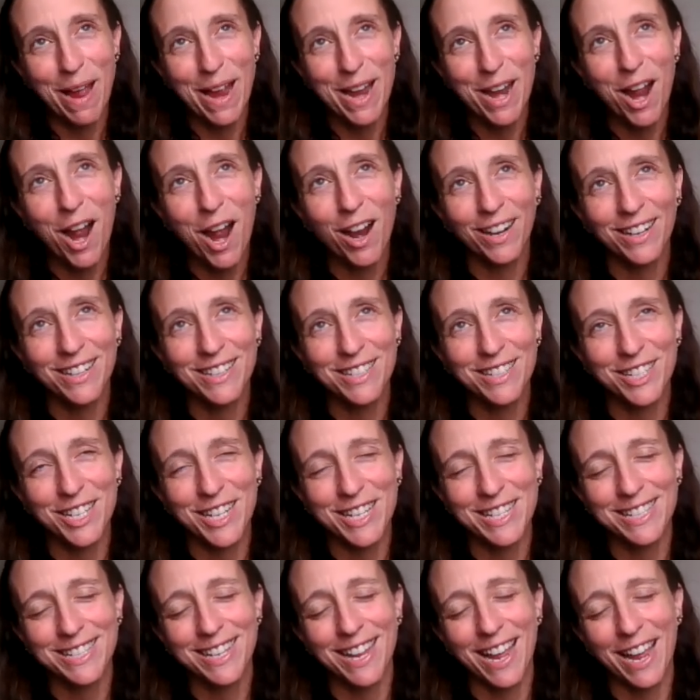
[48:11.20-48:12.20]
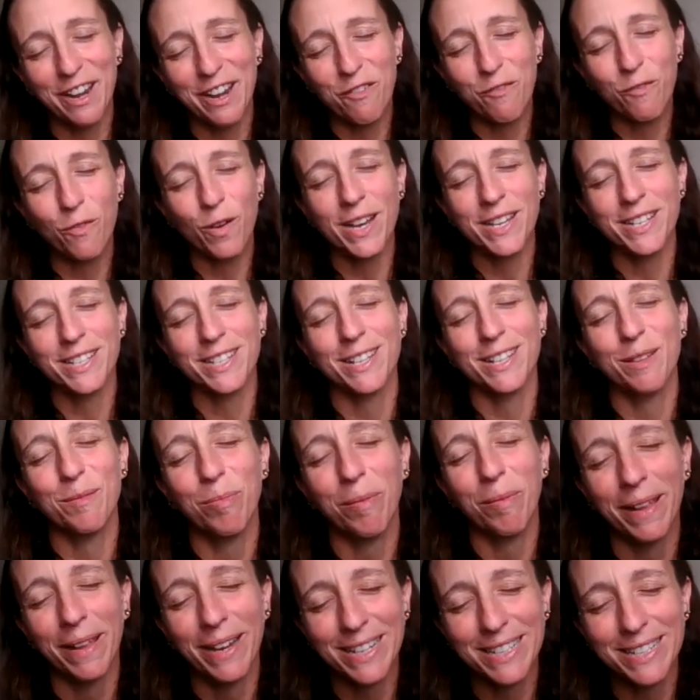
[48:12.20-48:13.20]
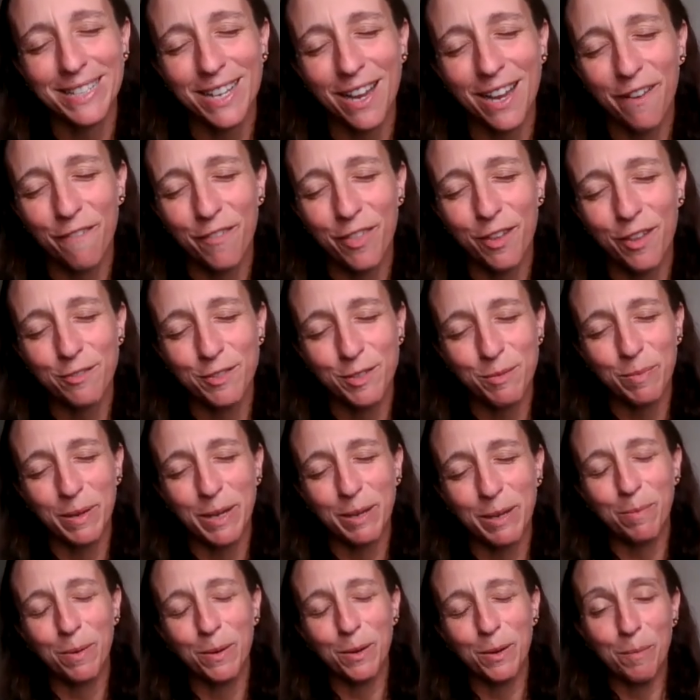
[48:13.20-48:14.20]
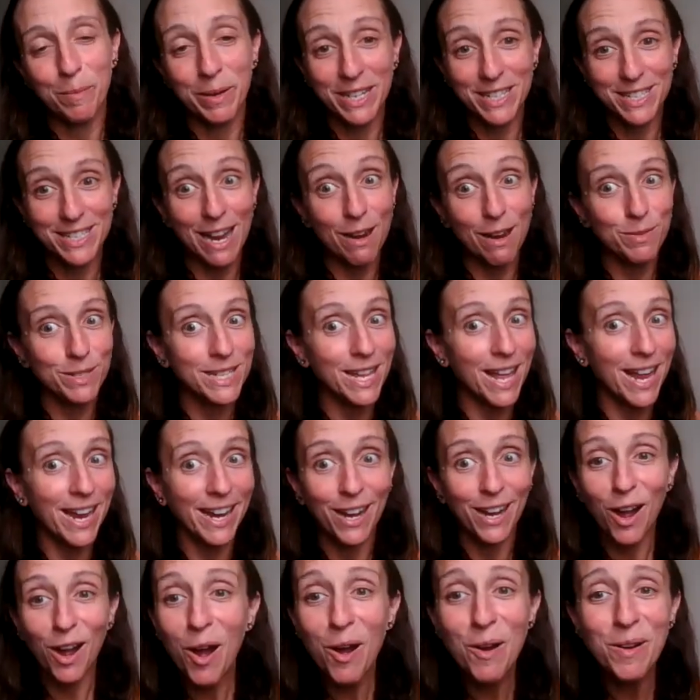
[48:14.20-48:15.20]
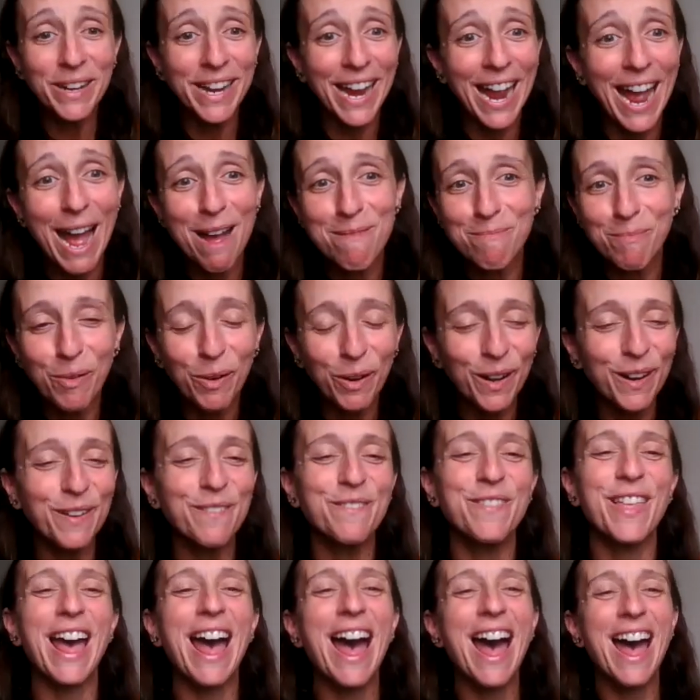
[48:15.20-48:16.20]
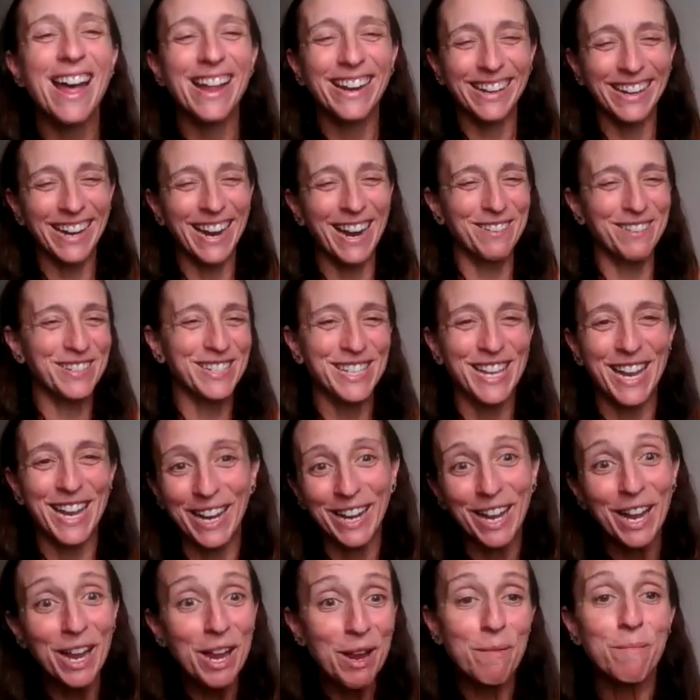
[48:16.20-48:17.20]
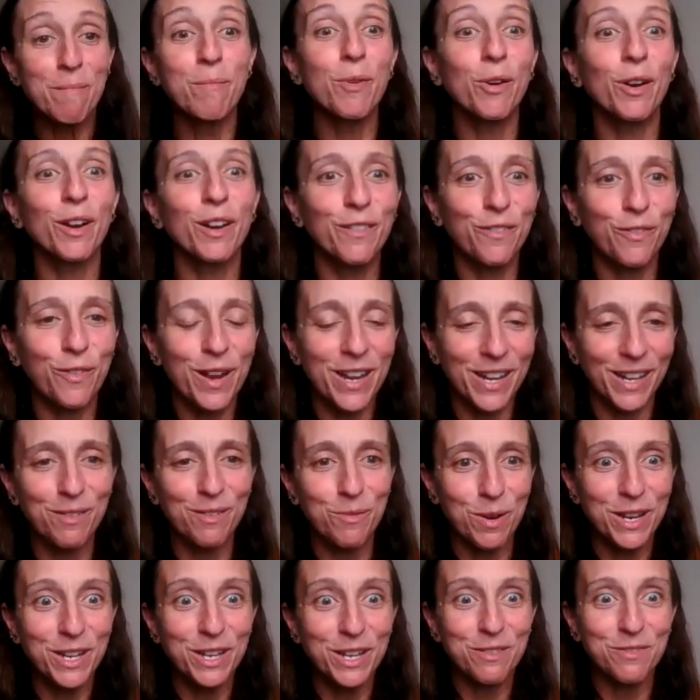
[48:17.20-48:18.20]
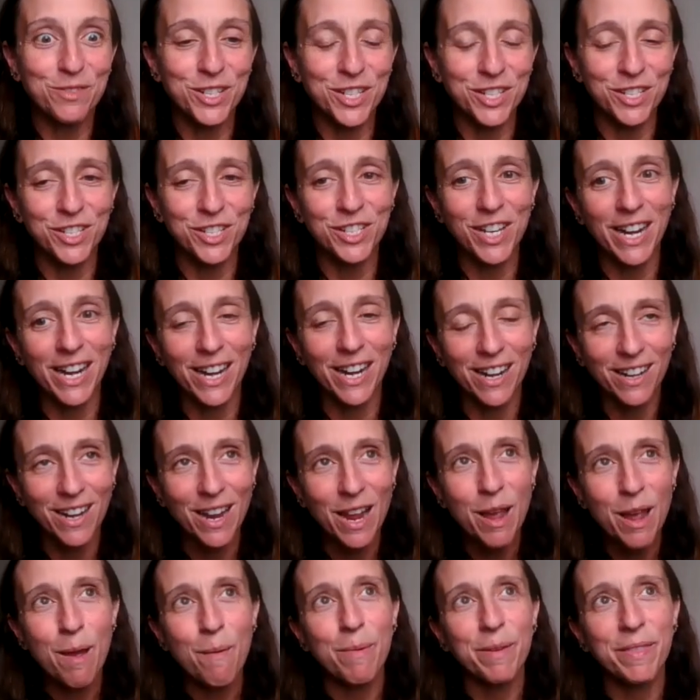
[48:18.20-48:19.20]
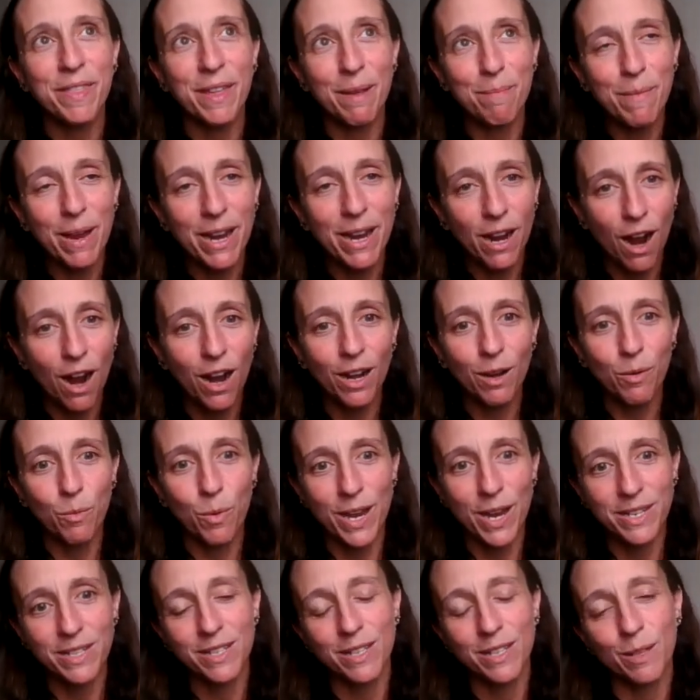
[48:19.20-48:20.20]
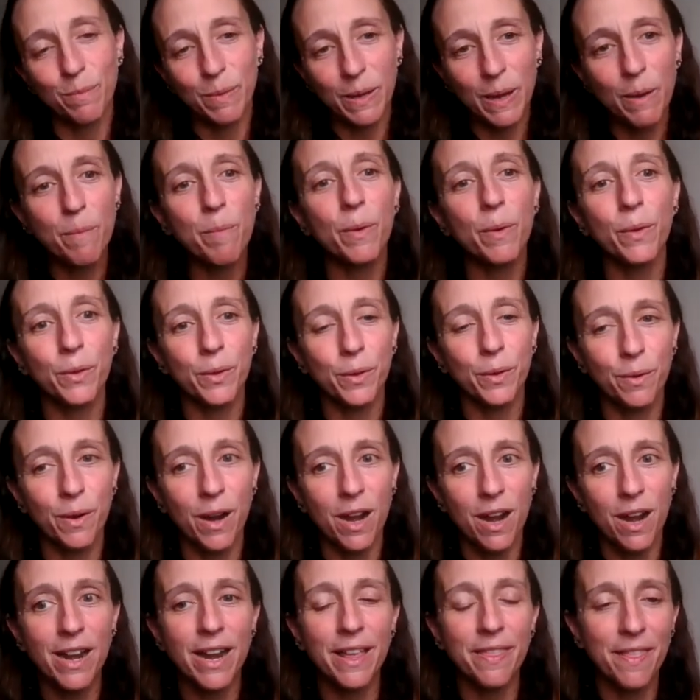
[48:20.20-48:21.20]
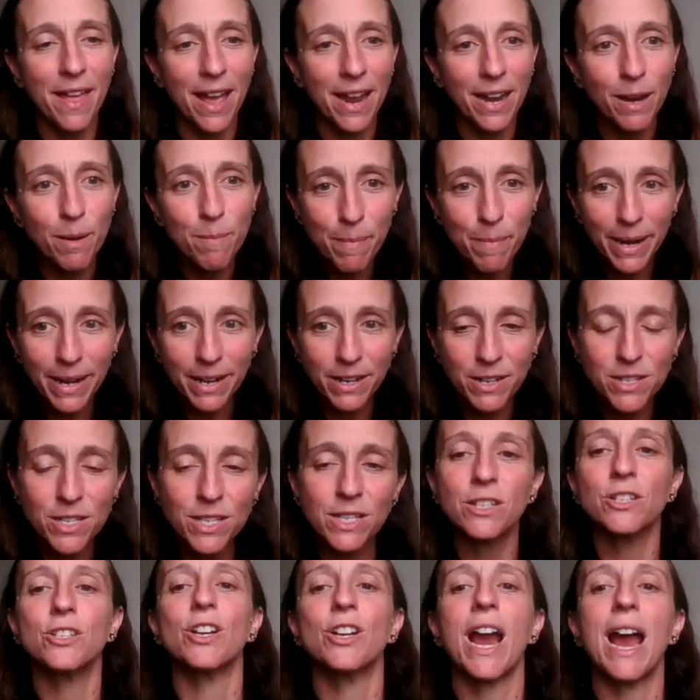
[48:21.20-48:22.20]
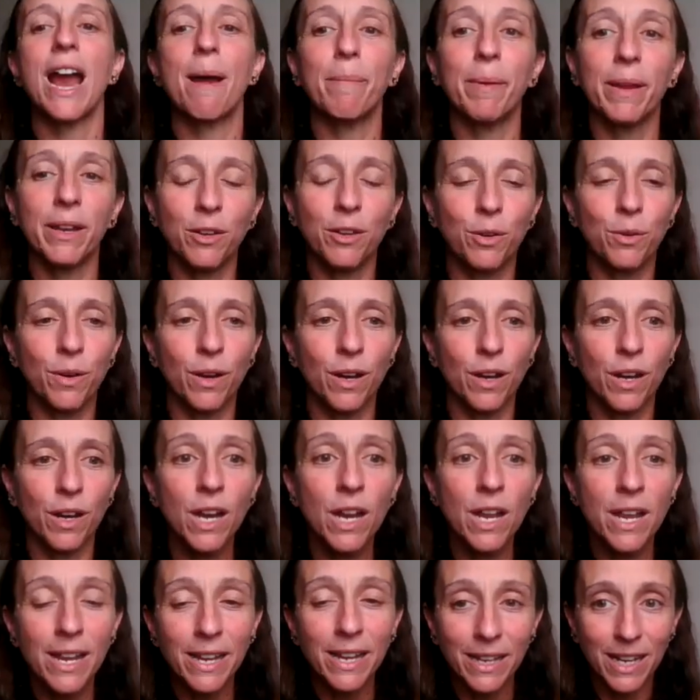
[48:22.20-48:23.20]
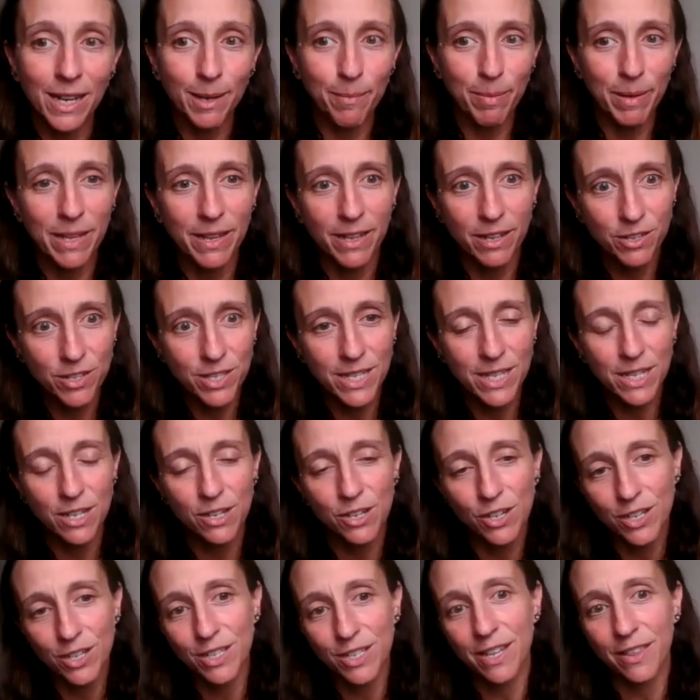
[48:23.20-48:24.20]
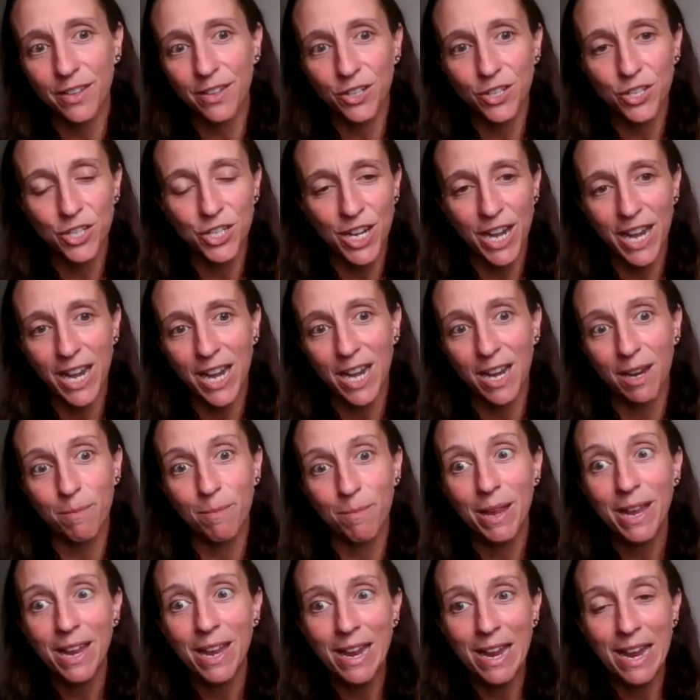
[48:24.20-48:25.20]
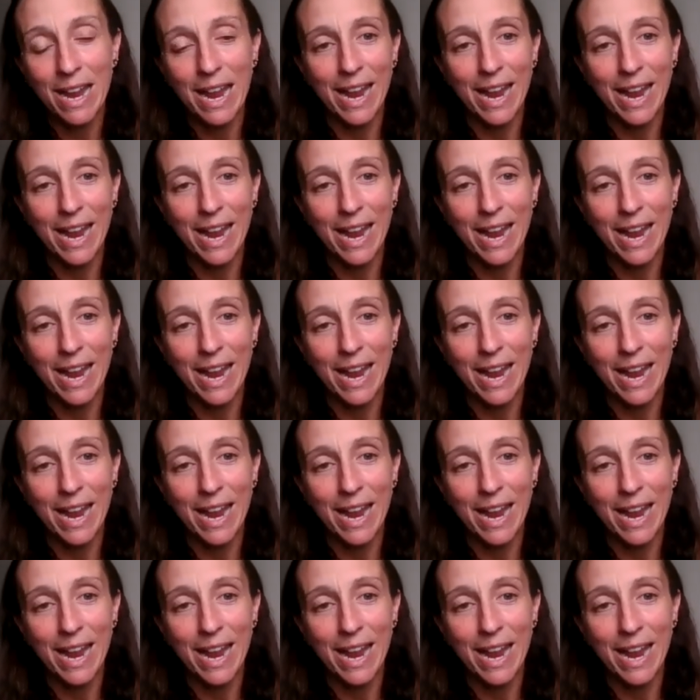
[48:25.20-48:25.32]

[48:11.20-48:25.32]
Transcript: My heart just kind of went to the place of those people, because I was like, oh yeah, more of that. I was like, more of what you just shared. But then my heart went to the people who are in that comparison trap and who are keeping their secrets and their shame.